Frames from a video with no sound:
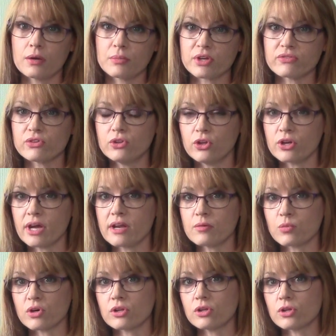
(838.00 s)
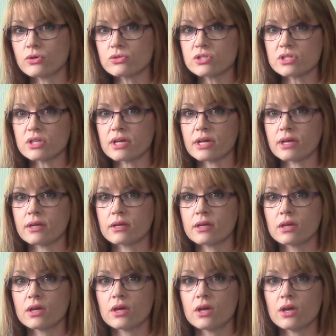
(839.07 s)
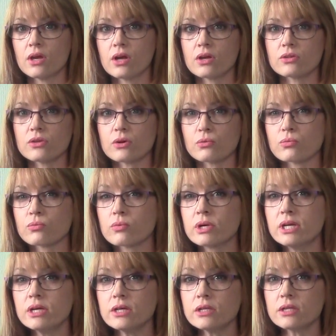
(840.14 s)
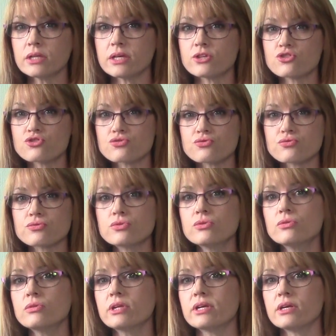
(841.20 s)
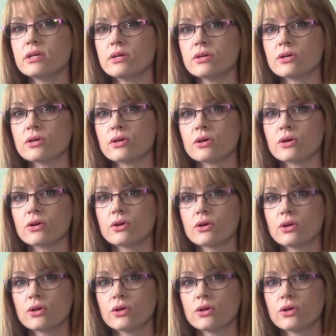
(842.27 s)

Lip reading: But if you look at it more closely, they're really, truly here